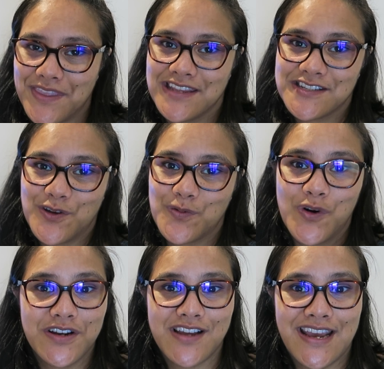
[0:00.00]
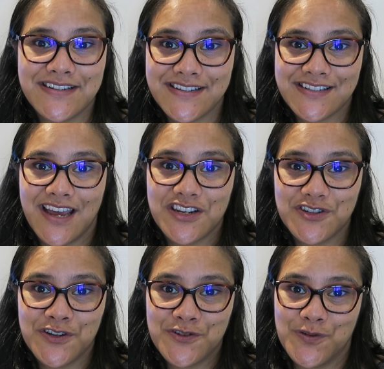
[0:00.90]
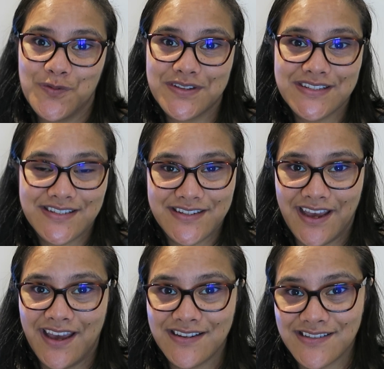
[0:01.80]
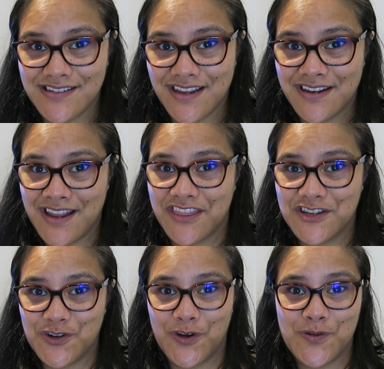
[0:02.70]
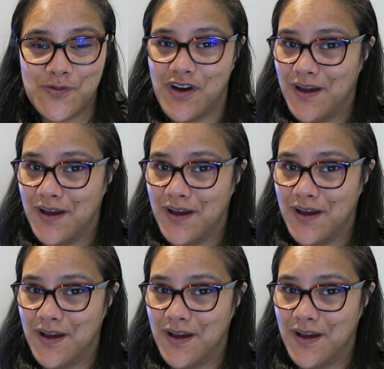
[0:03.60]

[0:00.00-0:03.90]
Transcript: And so, what I decided to do was start another journal.